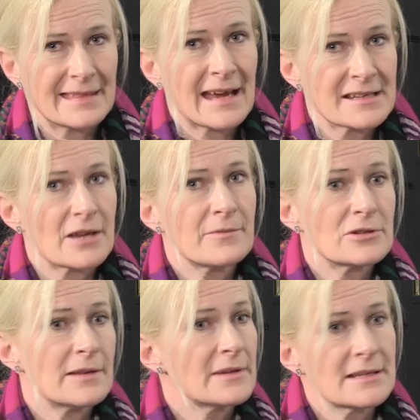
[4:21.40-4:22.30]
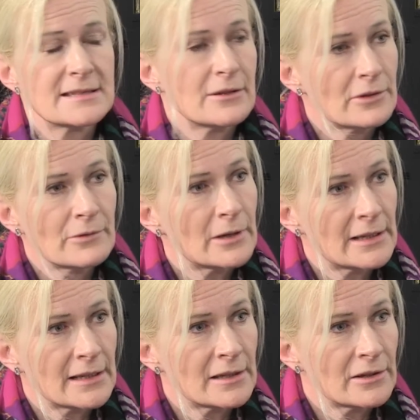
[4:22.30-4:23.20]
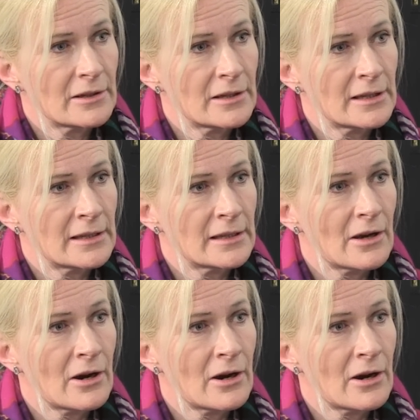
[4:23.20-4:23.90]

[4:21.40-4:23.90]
That type of treatment is the only one in